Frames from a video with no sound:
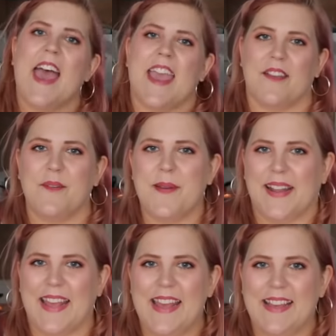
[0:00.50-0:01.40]
Hey
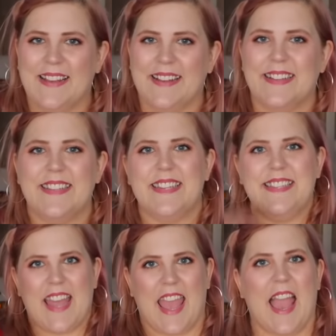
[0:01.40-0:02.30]
everybody,
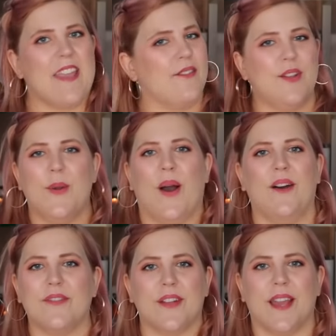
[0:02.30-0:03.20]
today I have a new
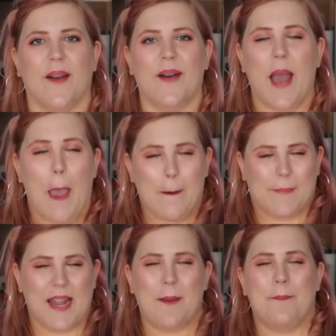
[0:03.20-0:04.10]
haul for you.
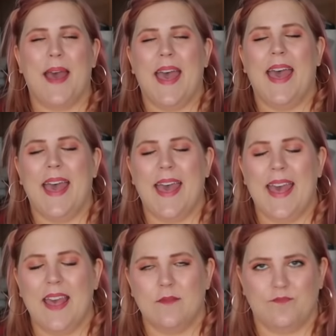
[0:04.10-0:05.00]

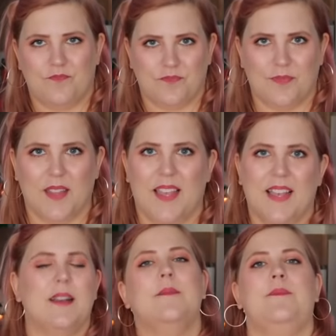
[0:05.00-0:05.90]
Ba-da-ba.
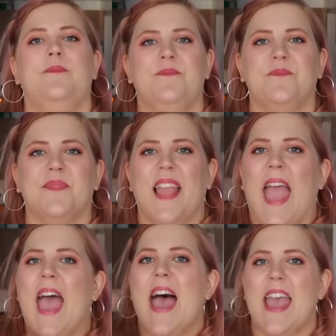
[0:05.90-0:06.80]

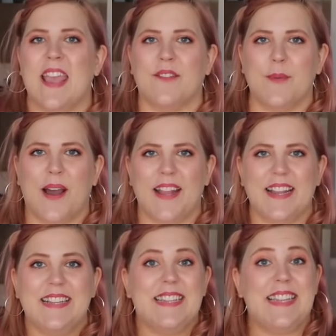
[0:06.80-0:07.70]
Hey
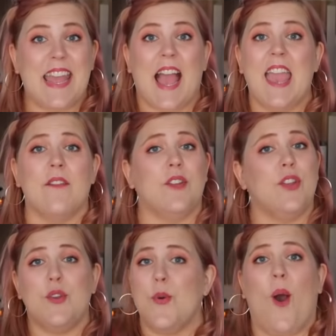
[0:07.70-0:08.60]
everyone, today I have a
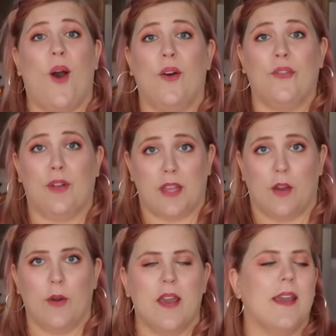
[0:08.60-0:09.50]
new haul for
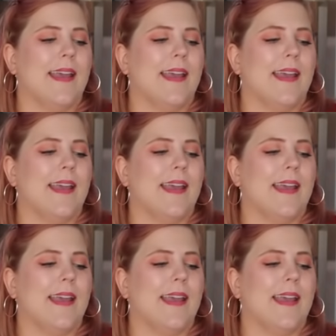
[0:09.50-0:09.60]
you.